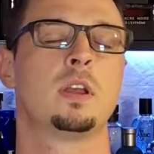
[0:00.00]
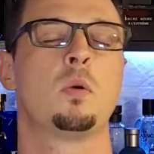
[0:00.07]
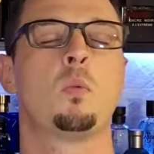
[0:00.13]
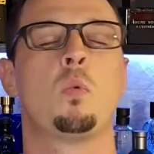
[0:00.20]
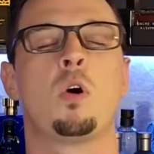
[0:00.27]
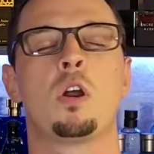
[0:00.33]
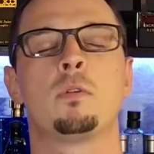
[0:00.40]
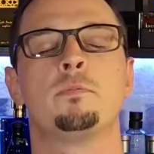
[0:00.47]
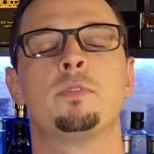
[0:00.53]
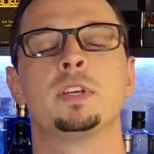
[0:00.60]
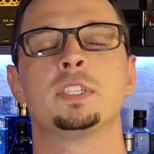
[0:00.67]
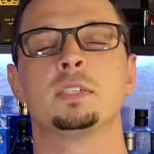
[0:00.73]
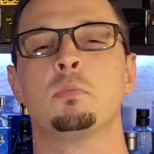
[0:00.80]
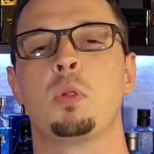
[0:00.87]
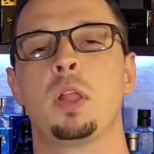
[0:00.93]
warm
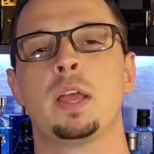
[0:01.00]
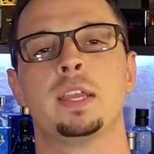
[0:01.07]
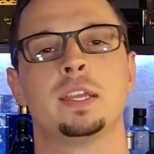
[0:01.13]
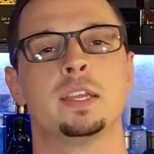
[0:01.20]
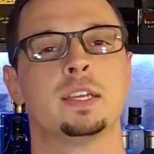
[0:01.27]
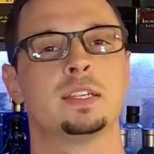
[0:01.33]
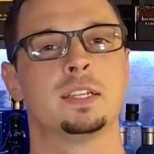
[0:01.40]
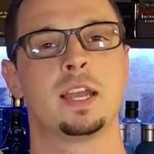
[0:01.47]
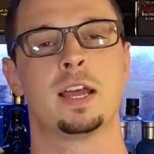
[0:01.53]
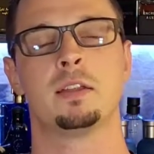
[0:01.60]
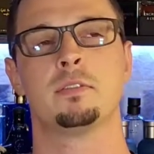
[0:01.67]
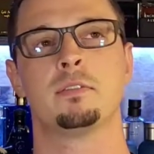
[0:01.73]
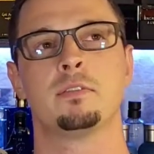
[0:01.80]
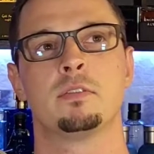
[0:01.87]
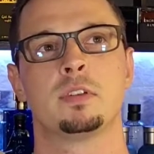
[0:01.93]
fuzzy blanket kind
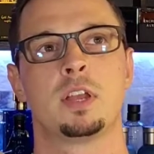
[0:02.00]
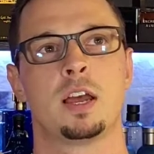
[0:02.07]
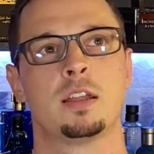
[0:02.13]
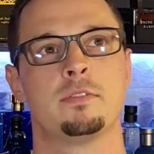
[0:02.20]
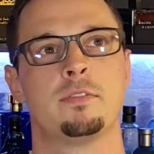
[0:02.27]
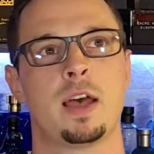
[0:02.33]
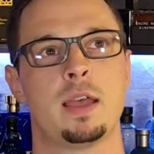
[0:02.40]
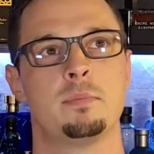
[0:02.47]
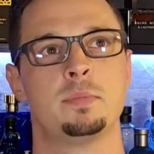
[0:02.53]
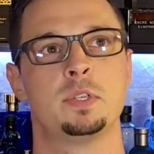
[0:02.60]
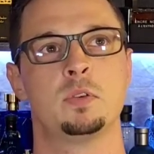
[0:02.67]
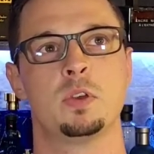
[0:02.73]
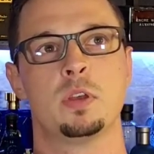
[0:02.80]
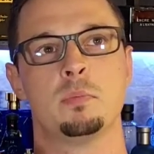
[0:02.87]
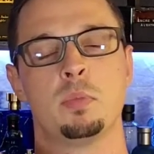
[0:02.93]
of kind of vibe
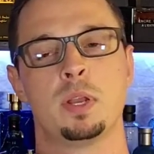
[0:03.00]
to it,